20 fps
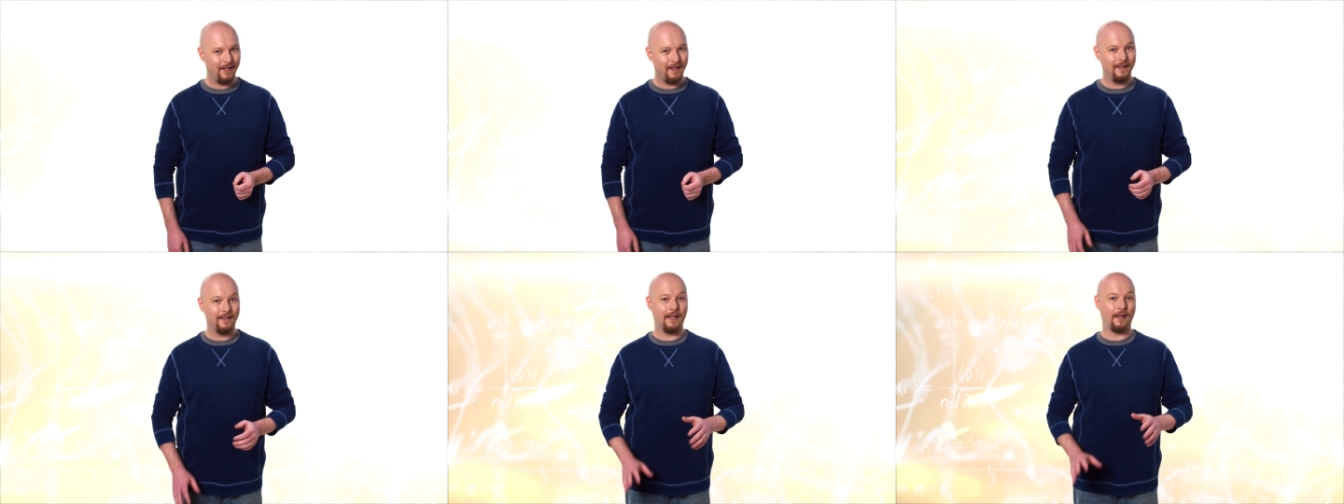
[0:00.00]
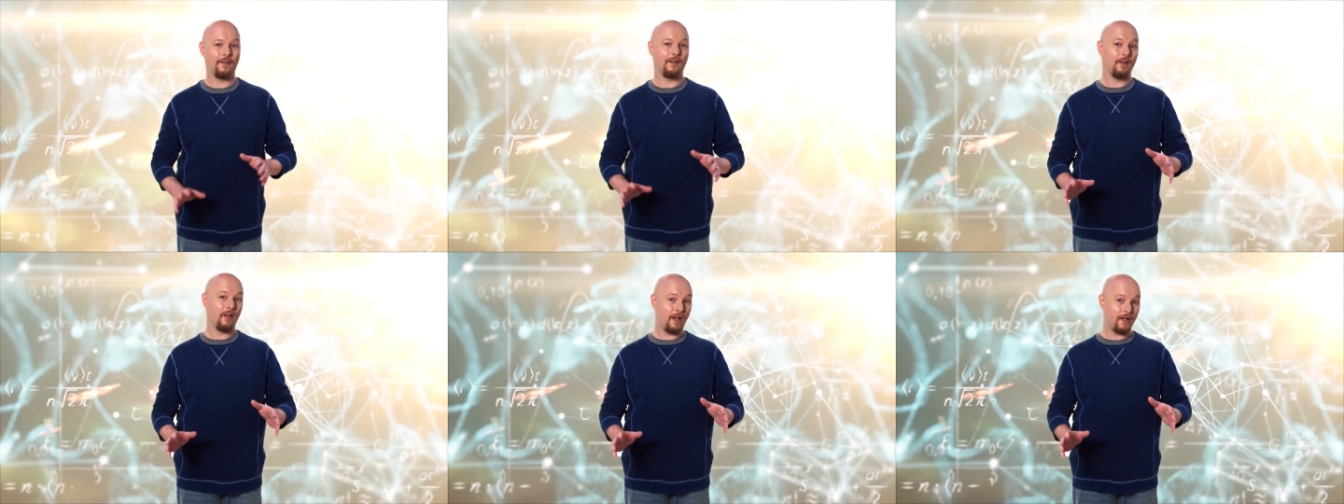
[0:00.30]
Now,
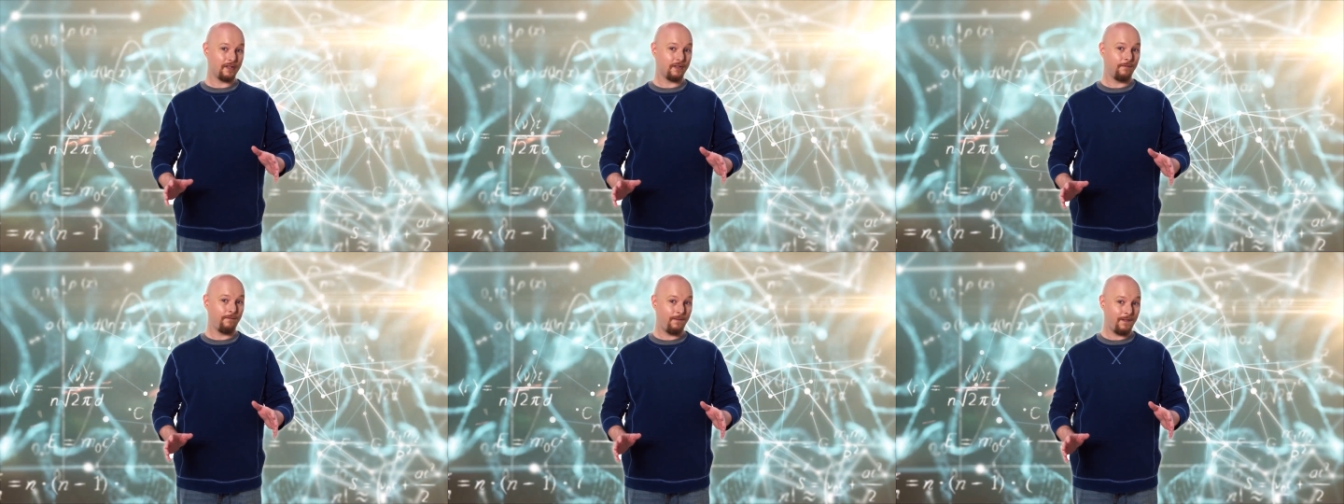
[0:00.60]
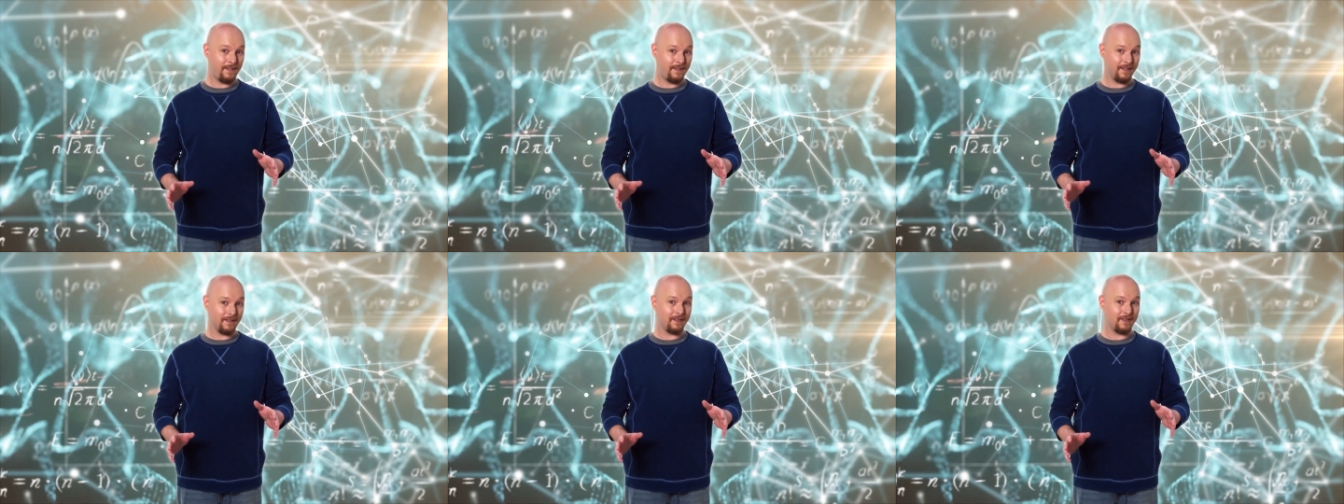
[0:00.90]
the laws of
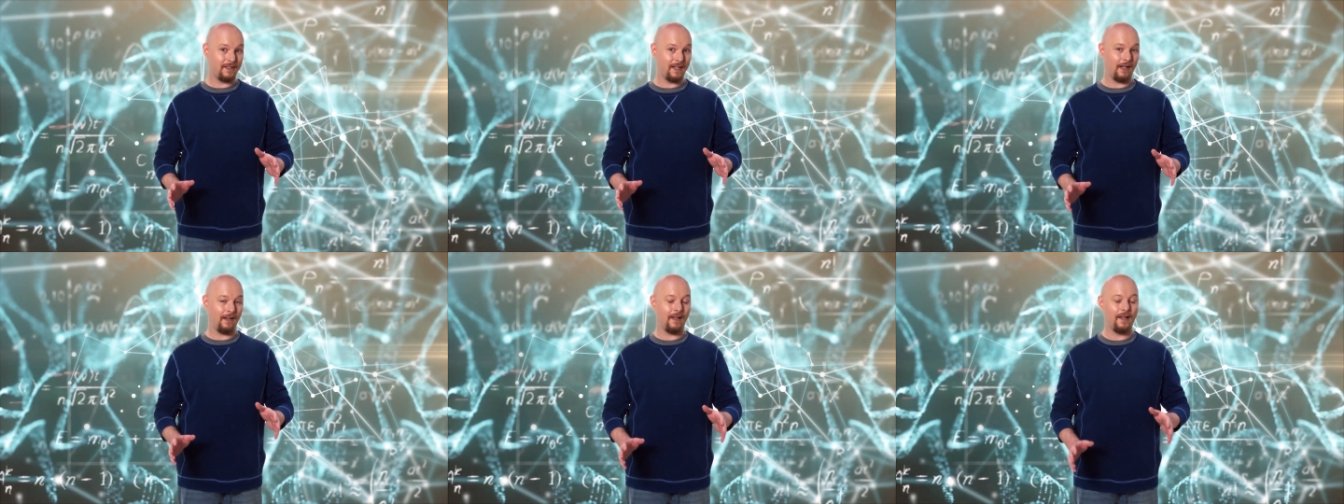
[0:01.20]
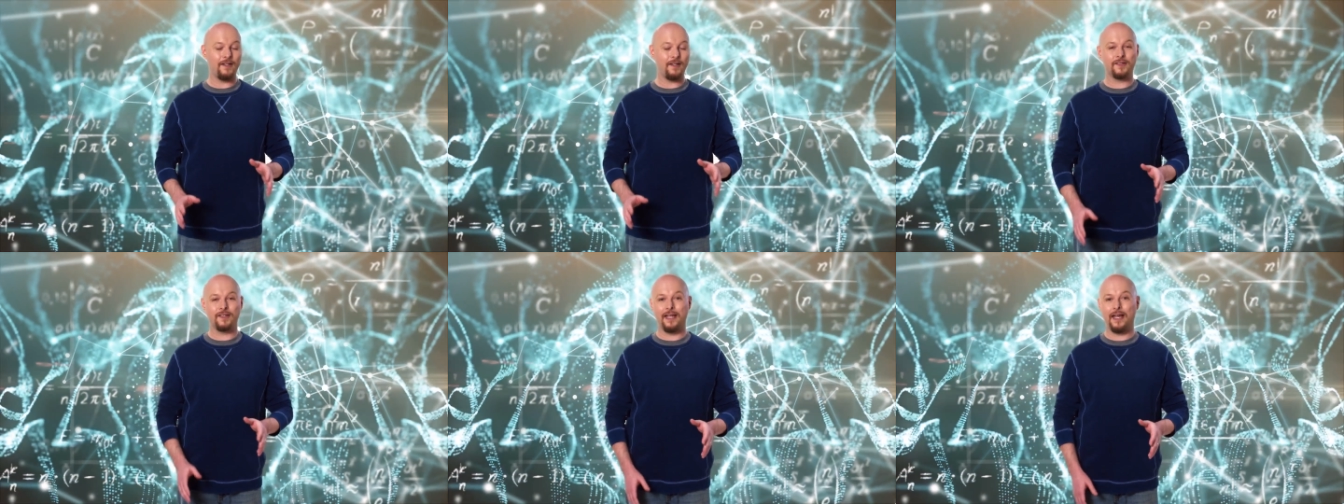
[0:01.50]
physics tell
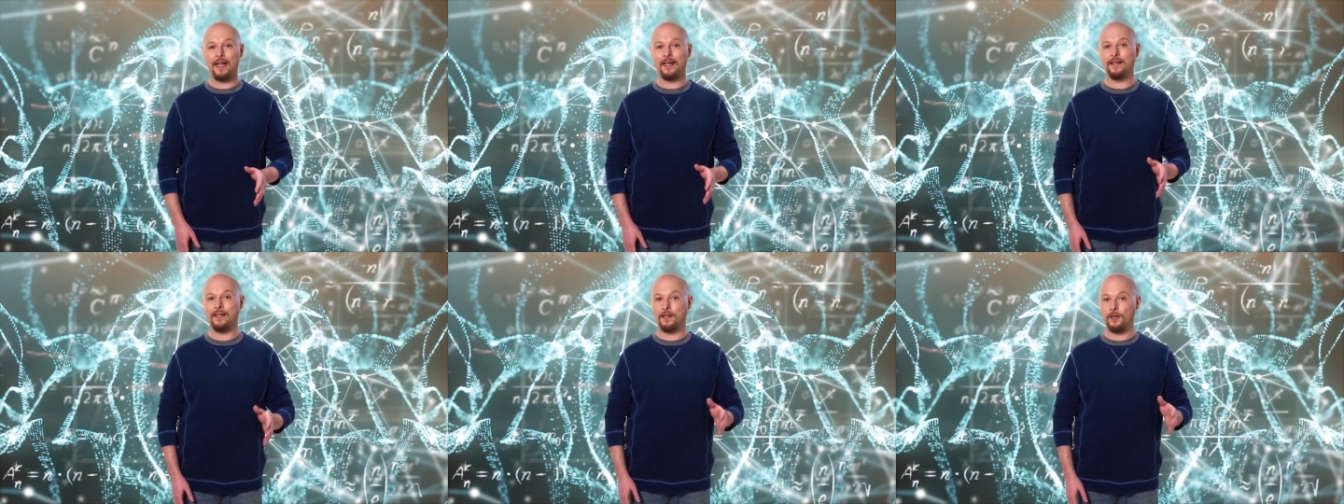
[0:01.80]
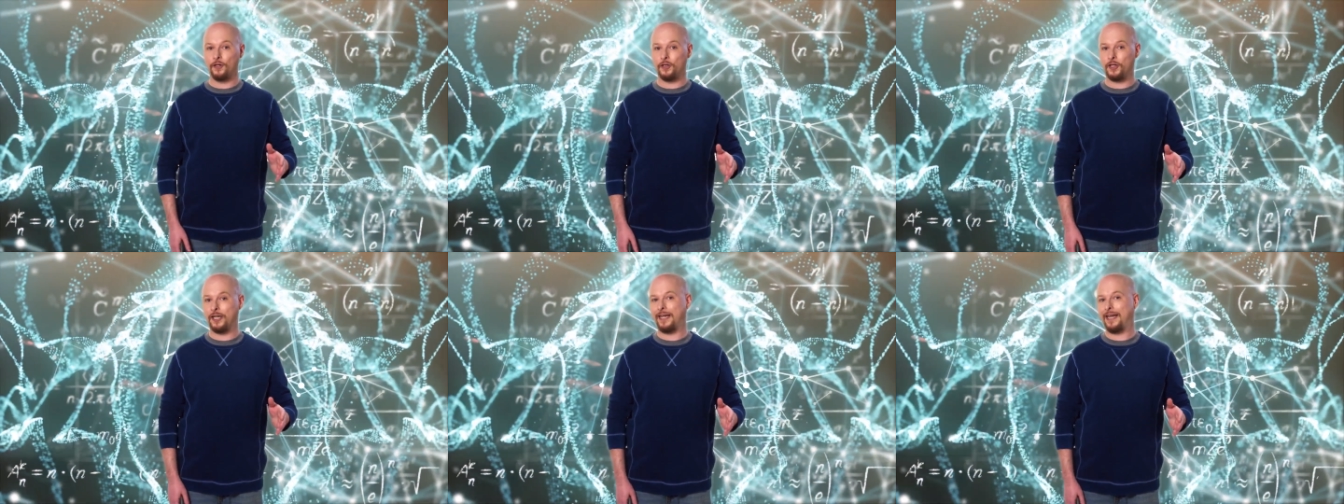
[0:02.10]
us that
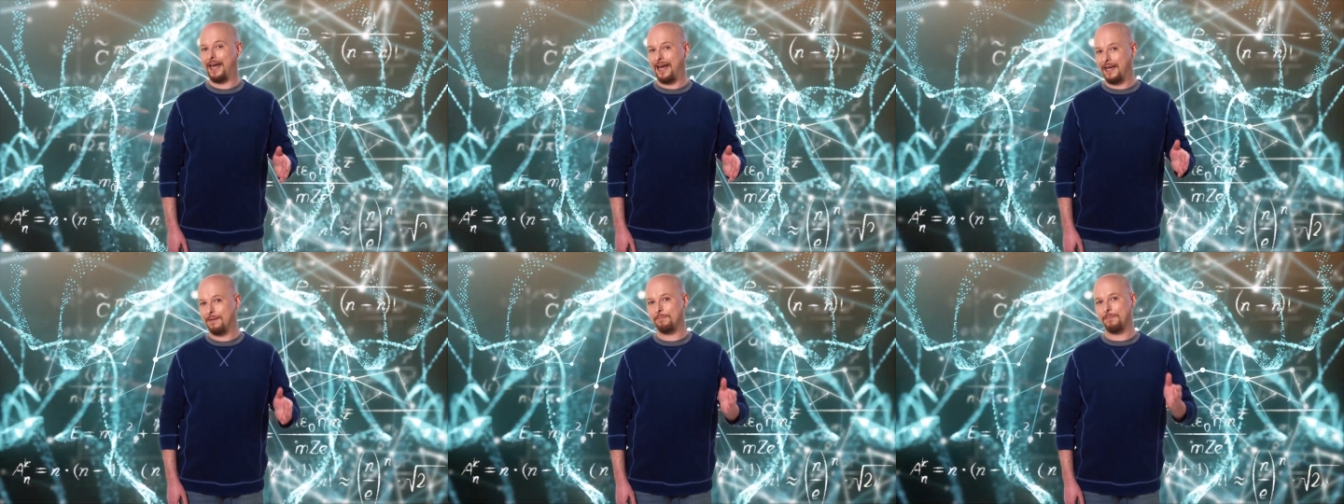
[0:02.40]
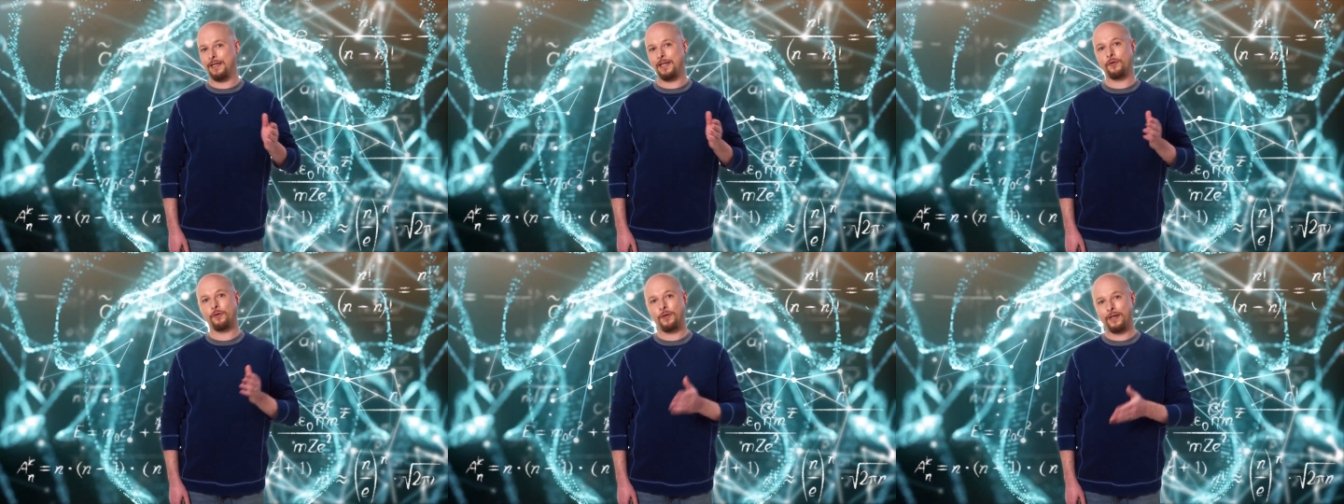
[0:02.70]
energy can't
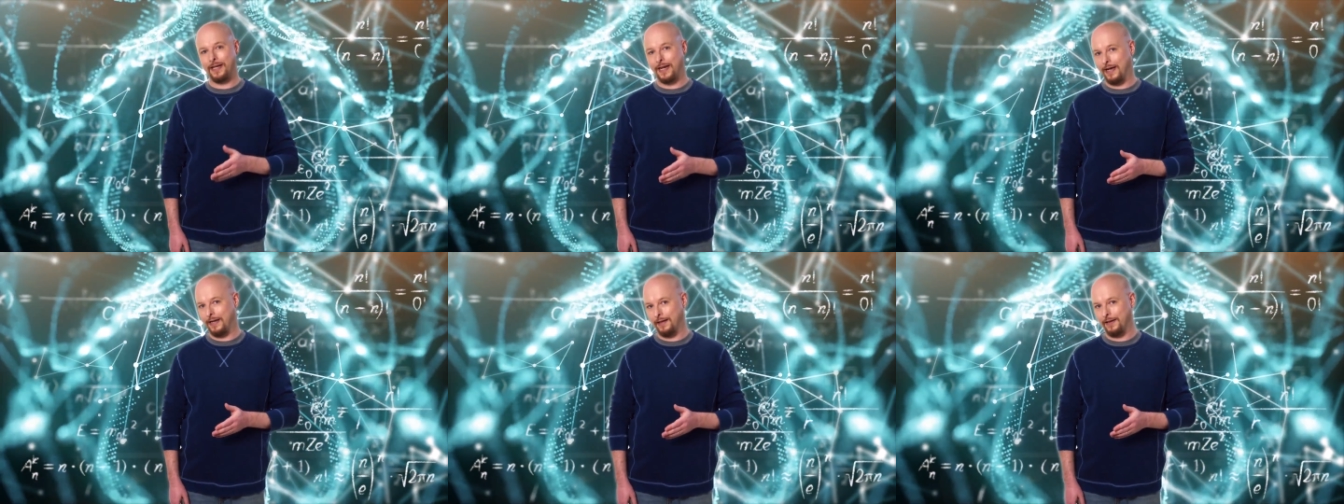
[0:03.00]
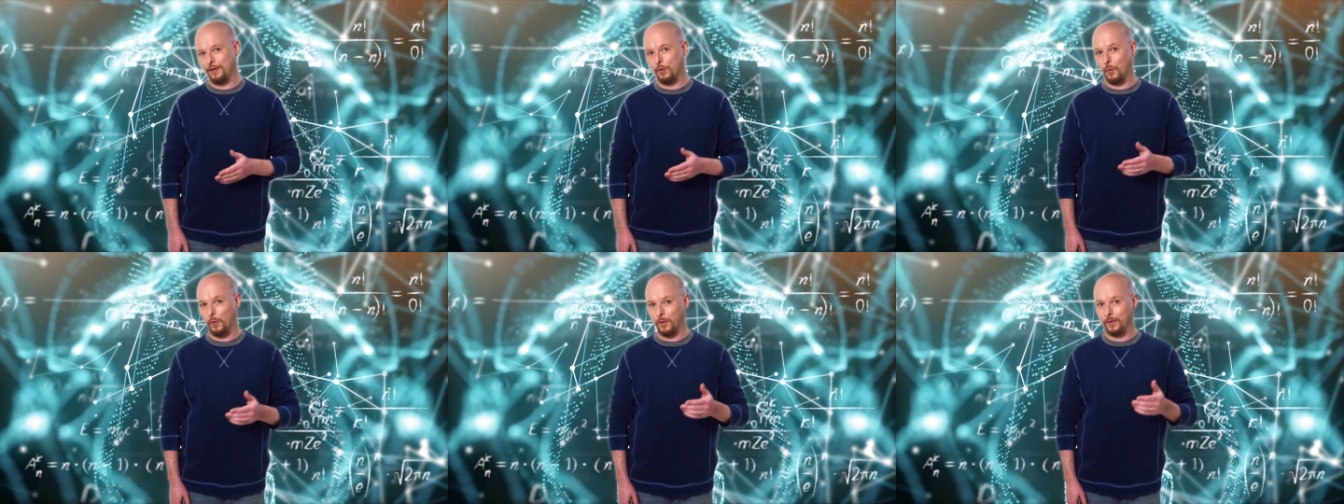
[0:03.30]
be
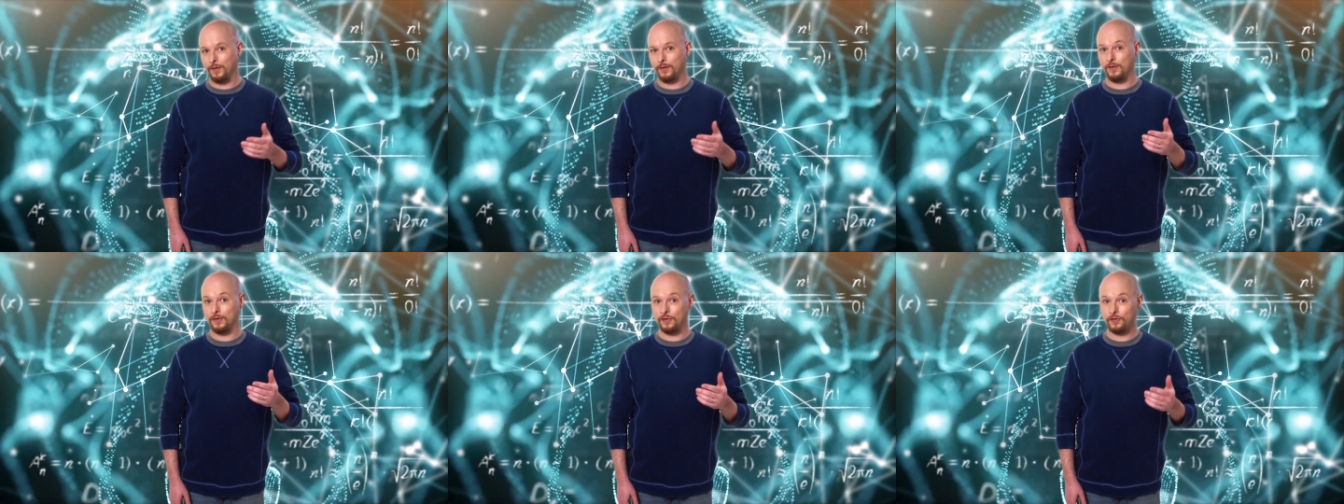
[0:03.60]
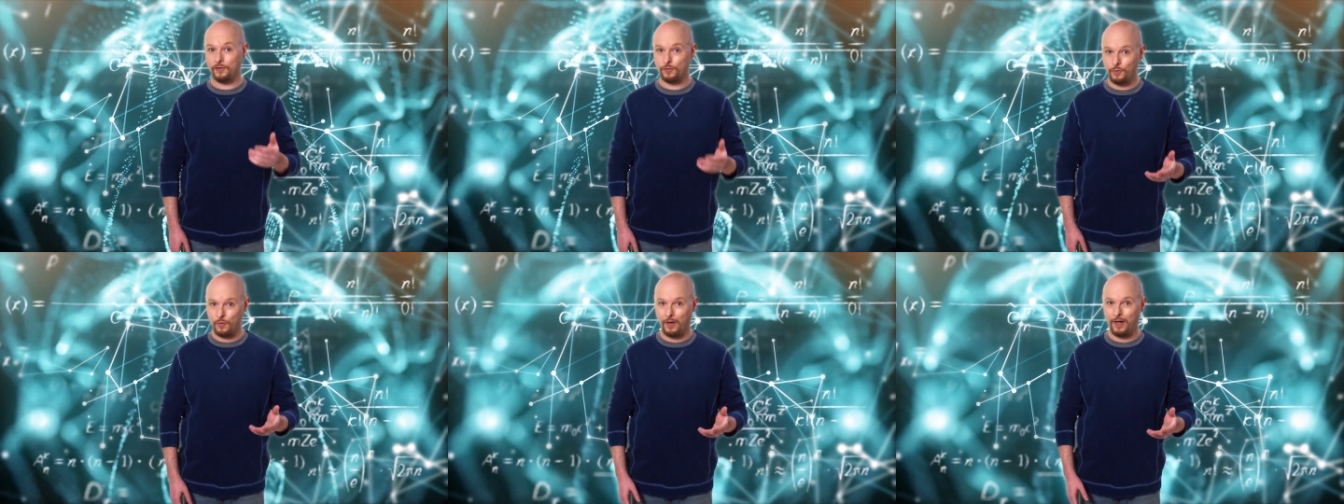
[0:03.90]
created or
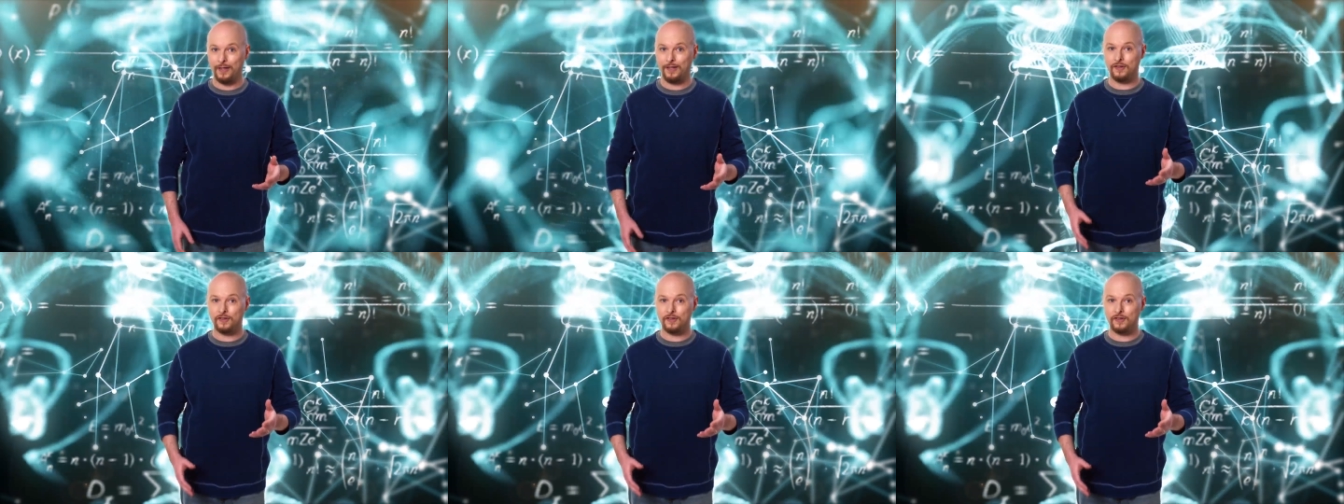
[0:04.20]
destroyed,